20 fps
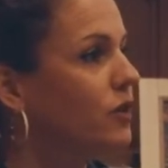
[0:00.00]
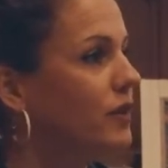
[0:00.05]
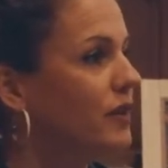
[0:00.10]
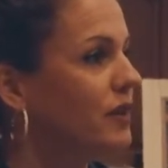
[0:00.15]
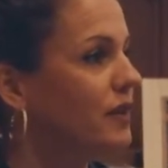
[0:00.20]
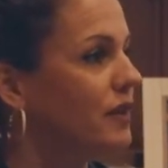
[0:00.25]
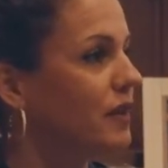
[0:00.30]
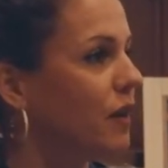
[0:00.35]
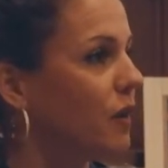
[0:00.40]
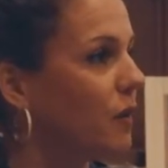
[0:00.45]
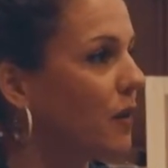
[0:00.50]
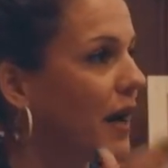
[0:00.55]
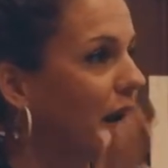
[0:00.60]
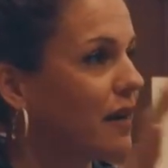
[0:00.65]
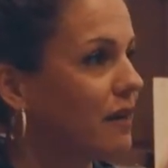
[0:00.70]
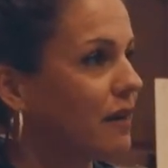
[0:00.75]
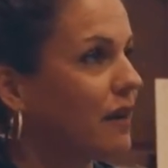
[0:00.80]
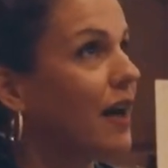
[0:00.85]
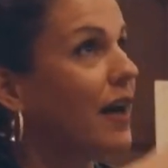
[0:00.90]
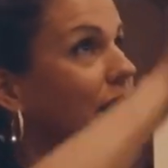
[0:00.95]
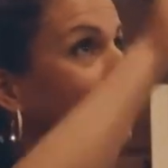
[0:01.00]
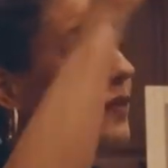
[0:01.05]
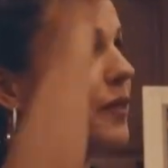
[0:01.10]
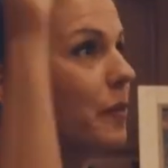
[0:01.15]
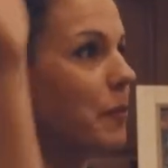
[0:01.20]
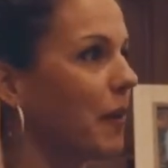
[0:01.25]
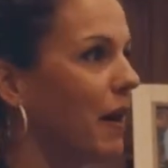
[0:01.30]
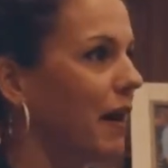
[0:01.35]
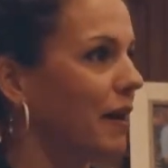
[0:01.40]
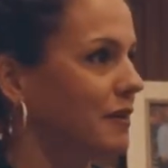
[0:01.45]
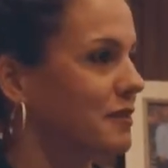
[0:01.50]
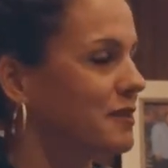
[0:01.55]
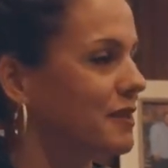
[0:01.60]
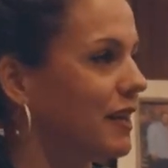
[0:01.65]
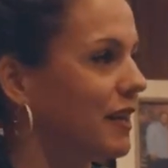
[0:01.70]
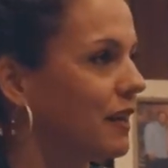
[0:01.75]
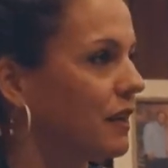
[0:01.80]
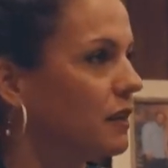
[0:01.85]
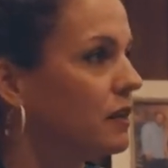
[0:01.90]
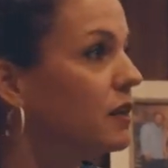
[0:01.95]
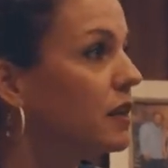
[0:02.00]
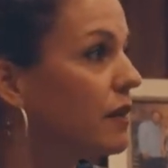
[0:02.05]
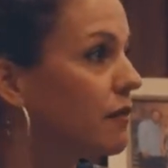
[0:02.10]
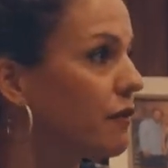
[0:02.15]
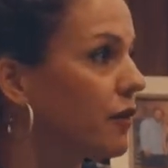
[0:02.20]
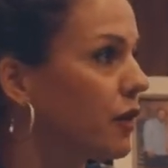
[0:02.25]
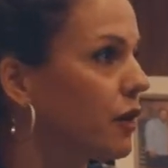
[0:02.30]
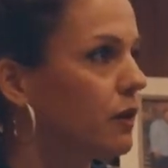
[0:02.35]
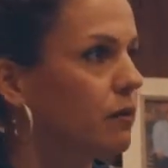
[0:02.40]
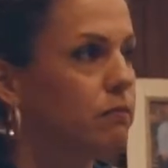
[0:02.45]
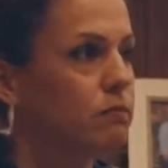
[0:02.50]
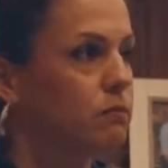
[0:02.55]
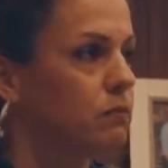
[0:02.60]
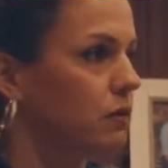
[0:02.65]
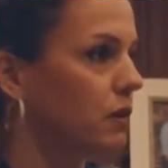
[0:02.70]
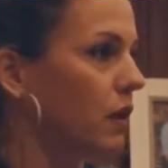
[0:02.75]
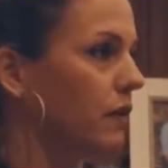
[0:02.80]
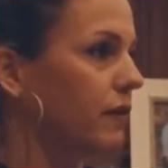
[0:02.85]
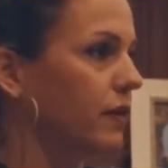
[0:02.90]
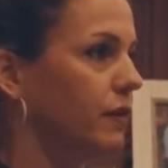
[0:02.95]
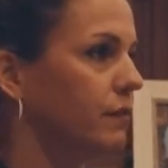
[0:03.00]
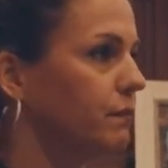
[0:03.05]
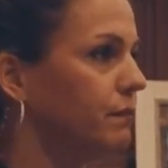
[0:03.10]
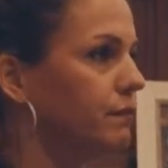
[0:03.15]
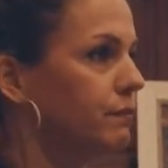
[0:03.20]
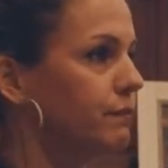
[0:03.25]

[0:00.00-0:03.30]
You need to go out of the box, like liver. Love it.